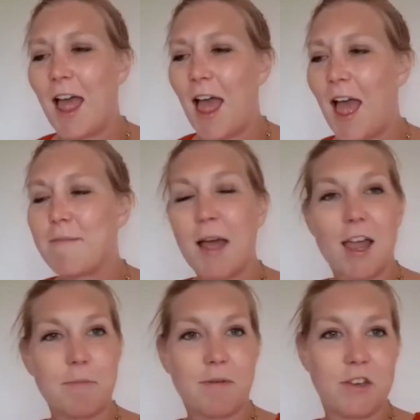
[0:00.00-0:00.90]
I
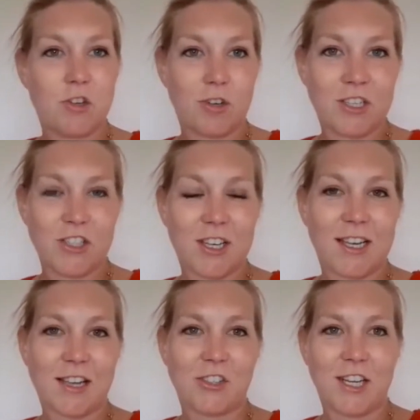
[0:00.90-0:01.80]
hope you've enjoyed
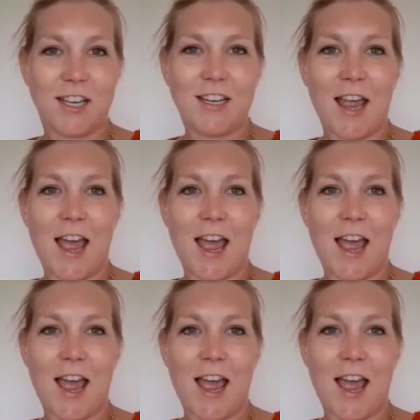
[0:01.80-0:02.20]
geocaching,